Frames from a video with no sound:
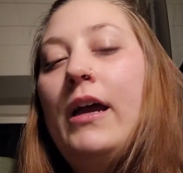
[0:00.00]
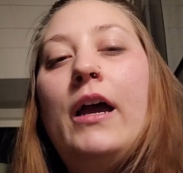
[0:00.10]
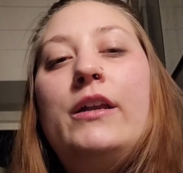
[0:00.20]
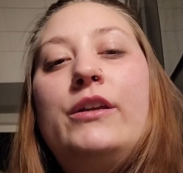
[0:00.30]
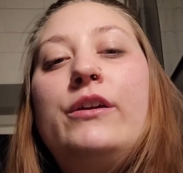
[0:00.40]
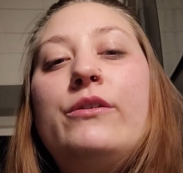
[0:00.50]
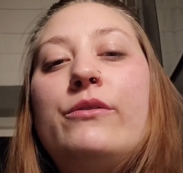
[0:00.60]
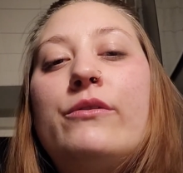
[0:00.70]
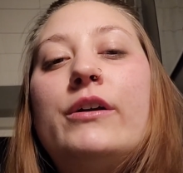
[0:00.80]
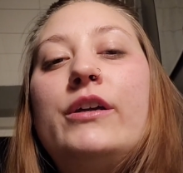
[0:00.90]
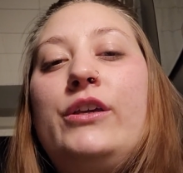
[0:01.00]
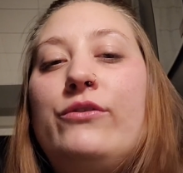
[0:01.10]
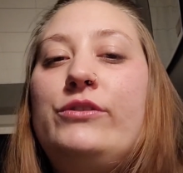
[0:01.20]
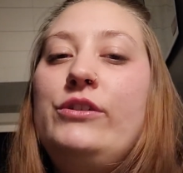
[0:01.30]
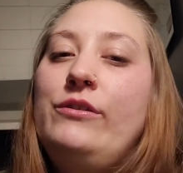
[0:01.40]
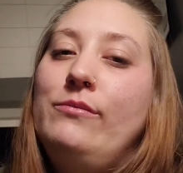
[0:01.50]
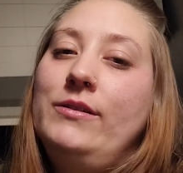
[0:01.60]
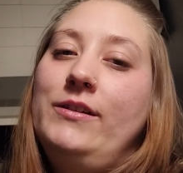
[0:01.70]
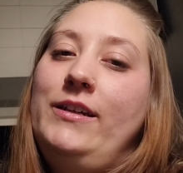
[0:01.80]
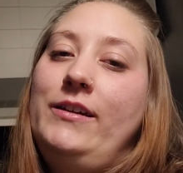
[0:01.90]
a new
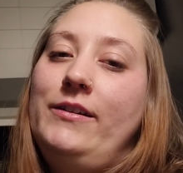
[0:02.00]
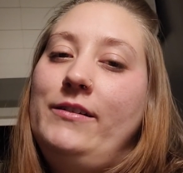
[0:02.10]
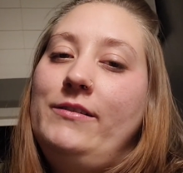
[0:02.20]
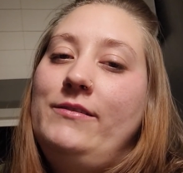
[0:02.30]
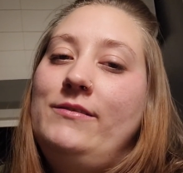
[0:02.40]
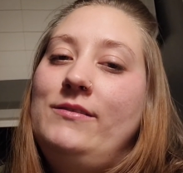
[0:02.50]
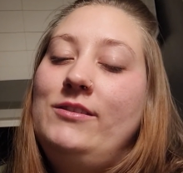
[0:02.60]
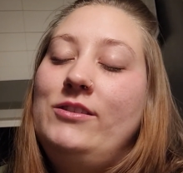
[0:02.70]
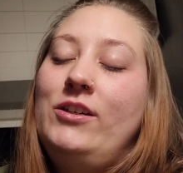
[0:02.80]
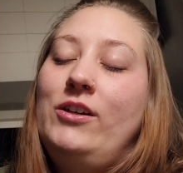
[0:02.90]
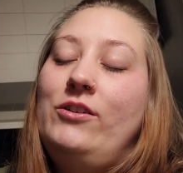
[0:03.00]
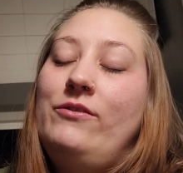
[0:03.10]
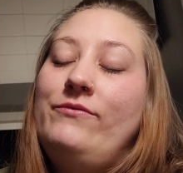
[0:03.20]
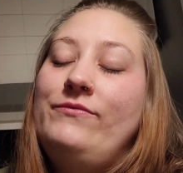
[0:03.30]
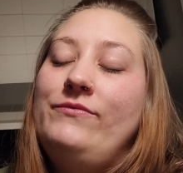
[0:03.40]
YouTuber here, so